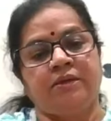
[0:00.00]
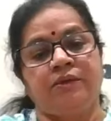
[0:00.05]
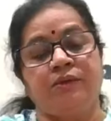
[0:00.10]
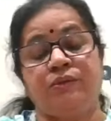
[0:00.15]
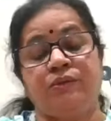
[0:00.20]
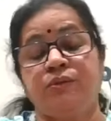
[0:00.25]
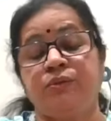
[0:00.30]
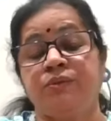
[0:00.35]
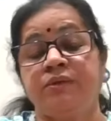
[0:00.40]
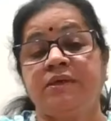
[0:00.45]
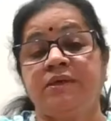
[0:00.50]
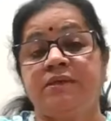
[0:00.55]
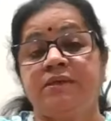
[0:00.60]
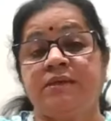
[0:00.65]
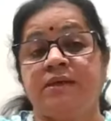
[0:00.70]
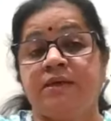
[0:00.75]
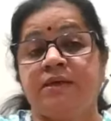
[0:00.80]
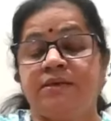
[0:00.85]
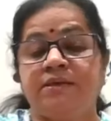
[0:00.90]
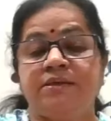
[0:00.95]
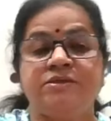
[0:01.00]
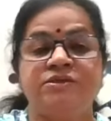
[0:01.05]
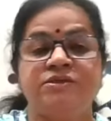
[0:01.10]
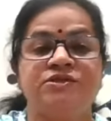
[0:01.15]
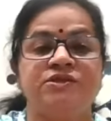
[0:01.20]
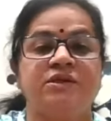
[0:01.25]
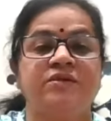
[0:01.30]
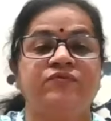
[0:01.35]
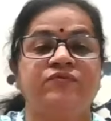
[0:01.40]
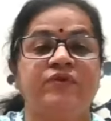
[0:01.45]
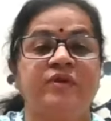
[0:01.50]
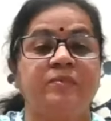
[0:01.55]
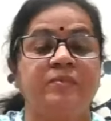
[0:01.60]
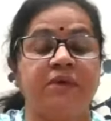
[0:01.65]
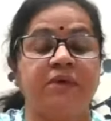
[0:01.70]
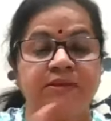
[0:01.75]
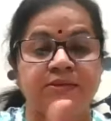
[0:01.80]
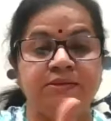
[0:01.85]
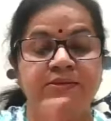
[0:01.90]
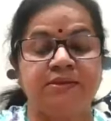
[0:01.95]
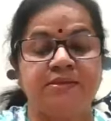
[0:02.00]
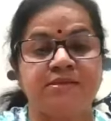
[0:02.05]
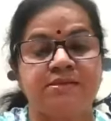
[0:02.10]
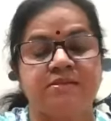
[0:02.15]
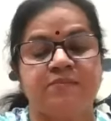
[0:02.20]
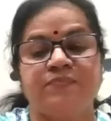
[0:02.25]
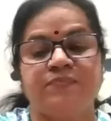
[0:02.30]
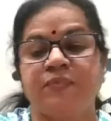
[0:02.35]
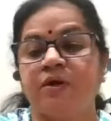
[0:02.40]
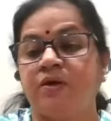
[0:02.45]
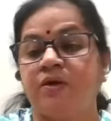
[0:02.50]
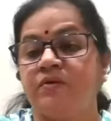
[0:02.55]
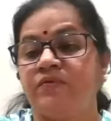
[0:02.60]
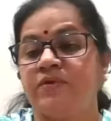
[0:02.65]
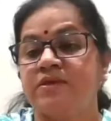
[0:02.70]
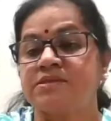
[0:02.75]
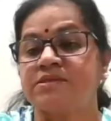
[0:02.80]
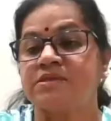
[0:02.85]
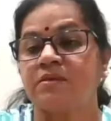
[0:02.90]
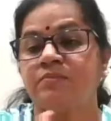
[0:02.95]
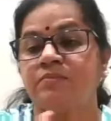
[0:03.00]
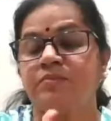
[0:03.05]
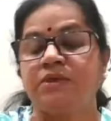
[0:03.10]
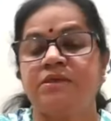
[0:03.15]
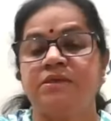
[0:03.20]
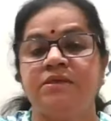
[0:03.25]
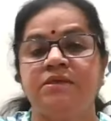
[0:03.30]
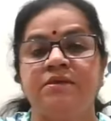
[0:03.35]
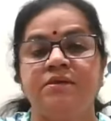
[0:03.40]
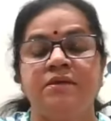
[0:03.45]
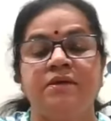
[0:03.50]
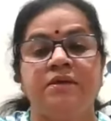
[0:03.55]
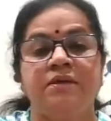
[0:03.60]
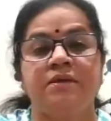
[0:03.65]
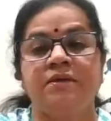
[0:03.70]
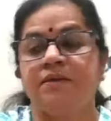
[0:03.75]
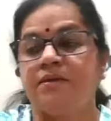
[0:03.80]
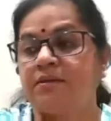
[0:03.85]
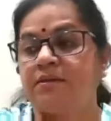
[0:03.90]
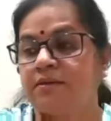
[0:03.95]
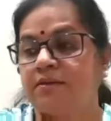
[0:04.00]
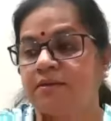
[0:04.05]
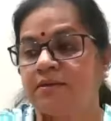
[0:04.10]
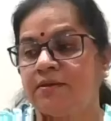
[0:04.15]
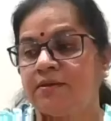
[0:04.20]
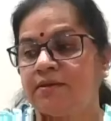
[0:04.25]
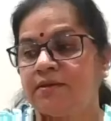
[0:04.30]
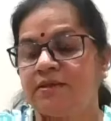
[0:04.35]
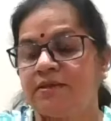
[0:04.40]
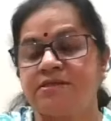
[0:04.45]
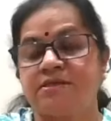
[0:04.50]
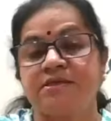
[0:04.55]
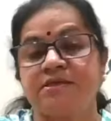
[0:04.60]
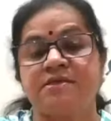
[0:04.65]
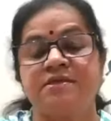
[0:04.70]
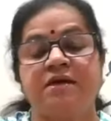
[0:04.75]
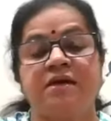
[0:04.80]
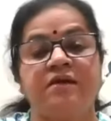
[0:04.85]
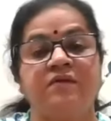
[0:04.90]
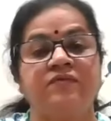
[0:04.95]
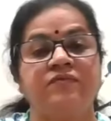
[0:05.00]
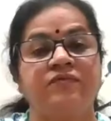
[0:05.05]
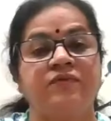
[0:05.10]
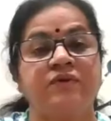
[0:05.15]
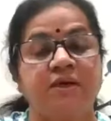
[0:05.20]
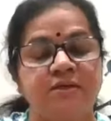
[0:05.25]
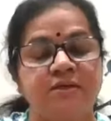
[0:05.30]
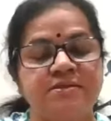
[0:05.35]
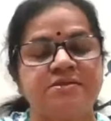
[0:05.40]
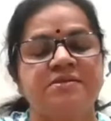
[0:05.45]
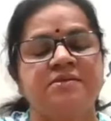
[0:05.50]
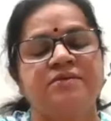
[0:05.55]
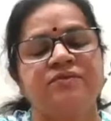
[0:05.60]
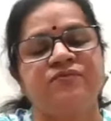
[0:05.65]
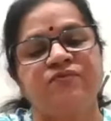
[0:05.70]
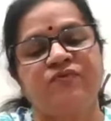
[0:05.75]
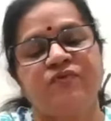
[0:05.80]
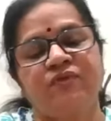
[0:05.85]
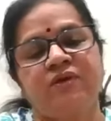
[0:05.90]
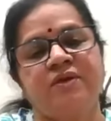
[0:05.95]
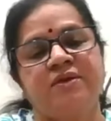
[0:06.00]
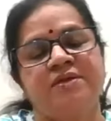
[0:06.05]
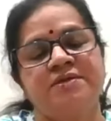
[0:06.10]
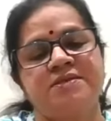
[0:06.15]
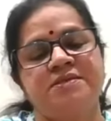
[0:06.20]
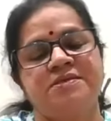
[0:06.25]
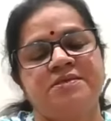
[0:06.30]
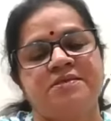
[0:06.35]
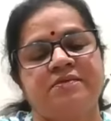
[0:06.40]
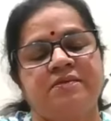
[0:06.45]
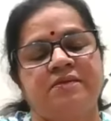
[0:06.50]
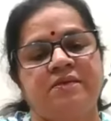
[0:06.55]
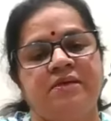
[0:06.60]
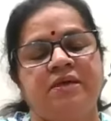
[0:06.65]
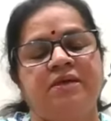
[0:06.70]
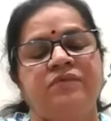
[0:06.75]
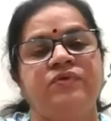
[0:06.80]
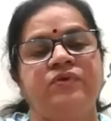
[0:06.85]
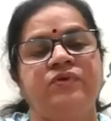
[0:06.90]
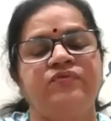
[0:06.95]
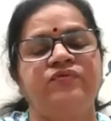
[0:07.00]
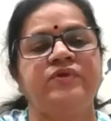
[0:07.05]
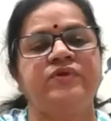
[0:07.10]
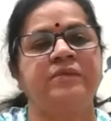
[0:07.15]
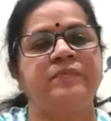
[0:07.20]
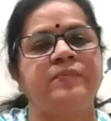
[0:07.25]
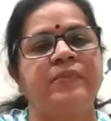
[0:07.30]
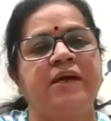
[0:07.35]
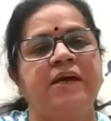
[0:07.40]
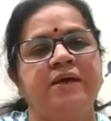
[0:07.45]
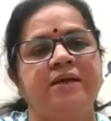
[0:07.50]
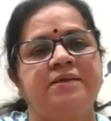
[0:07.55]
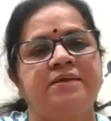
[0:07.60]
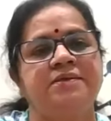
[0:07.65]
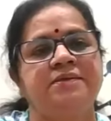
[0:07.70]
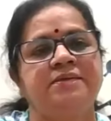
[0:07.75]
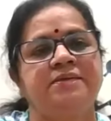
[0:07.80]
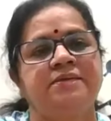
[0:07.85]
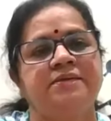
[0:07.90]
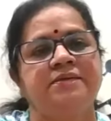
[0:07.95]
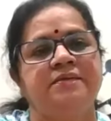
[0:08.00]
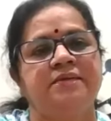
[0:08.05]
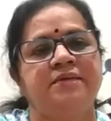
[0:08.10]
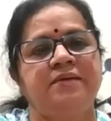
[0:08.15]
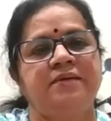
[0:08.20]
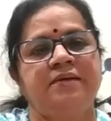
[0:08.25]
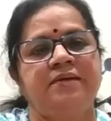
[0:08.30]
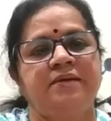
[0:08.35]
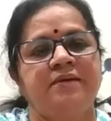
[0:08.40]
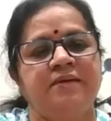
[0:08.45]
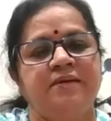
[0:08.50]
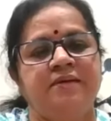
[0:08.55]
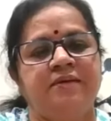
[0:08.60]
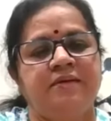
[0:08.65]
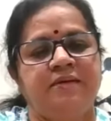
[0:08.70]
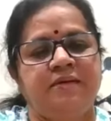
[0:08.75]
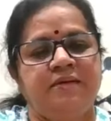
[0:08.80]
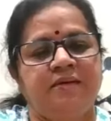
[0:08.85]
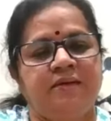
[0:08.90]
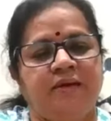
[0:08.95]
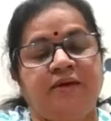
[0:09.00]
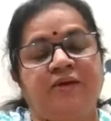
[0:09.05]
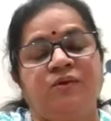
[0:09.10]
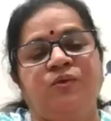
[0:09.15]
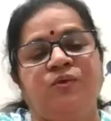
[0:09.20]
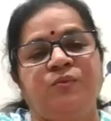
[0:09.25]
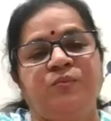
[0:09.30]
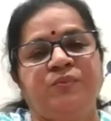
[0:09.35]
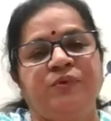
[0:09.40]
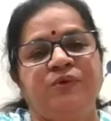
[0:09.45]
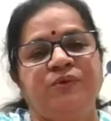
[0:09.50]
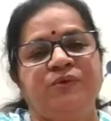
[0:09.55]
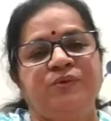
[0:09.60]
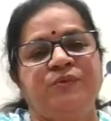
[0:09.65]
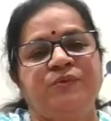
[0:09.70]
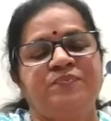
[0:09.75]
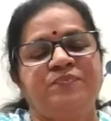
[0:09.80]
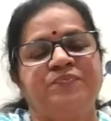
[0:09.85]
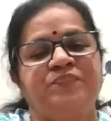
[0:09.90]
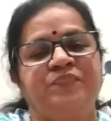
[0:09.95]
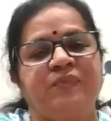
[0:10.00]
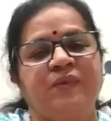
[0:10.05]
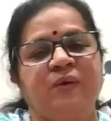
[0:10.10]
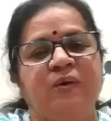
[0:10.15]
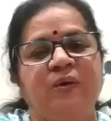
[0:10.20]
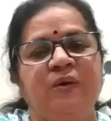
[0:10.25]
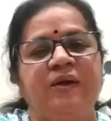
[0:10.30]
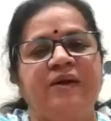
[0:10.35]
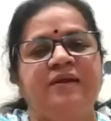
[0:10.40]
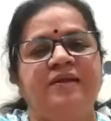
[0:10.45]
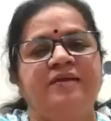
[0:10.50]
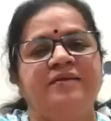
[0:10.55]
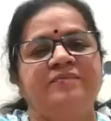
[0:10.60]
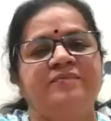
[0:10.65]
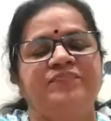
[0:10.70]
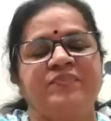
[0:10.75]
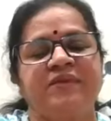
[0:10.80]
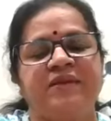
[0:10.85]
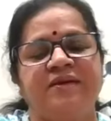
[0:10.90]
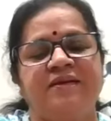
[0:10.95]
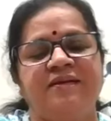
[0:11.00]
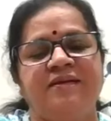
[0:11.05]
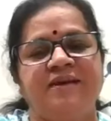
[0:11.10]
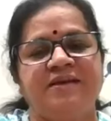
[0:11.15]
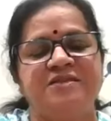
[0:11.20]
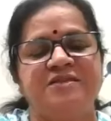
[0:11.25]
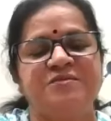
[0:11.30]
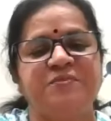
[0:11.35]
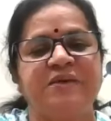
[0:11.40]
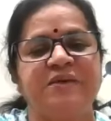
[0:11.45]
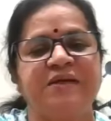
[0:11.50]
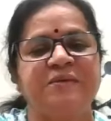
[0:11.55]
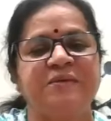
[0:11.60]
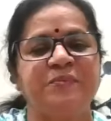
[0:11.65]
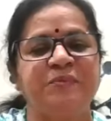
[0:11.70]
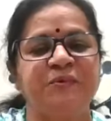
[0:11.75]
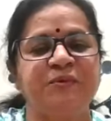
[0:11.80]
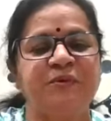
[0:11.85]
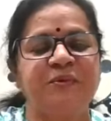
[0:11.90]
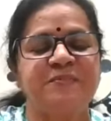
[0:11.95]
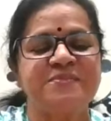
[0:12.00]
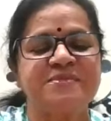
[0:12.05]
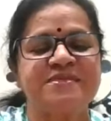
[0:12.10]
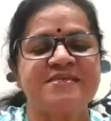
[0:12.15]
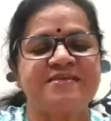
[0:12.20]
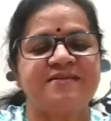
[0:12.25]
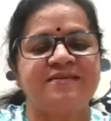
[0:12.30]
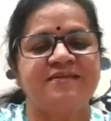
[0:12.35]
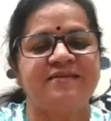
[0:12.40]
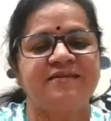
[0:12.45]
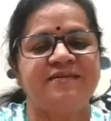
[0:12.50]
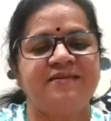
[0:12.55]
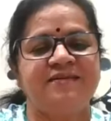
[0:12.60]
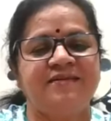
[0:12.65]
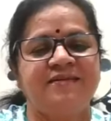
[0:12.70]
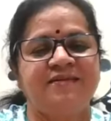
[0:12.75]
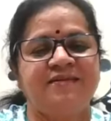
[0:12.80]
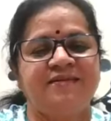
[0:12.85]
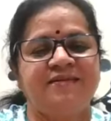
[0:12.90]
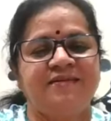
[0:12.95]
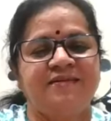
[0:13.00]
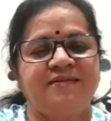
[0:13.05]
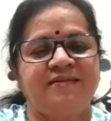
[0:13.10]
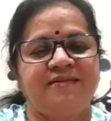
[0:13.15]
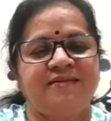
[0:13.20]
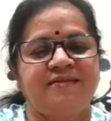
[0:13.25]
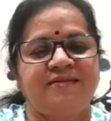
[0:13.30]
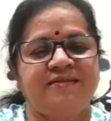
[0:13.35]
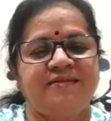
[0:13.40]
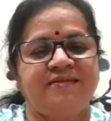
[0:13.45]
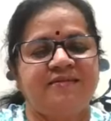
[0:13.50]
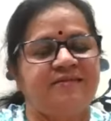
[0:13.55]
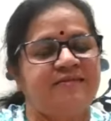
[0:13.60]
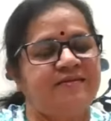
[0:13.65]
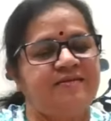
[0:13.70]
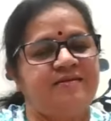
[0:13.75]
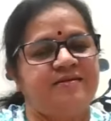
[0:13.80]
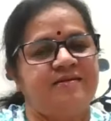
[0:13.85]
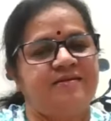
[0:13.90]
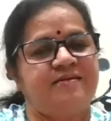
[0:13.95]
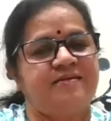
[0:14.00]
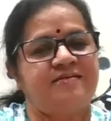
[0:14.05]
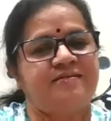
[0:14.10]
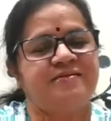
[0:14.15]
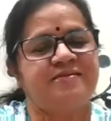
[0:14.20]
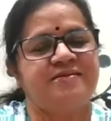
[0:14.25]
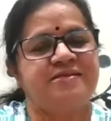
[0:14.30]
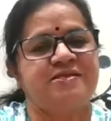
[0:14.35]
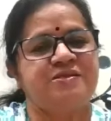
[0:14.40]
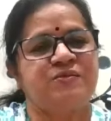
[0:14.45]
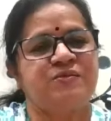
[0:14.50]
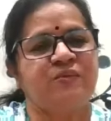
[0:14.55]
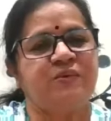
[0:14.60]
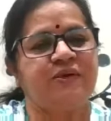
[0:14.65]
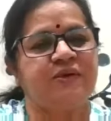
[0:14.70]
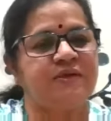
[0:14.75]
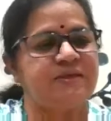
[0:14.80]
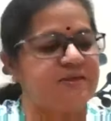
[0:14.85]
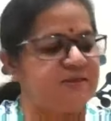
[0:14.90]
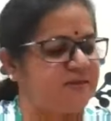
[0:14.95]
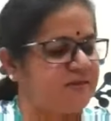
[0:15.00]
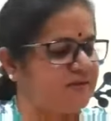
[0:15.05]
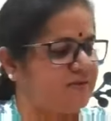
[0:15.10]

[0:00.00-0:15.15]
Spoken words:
don't get attention from others, or when somebody doesn't have concern for us. Yeah, we feel bad. I hope you all liked my poems. Yeah, this is what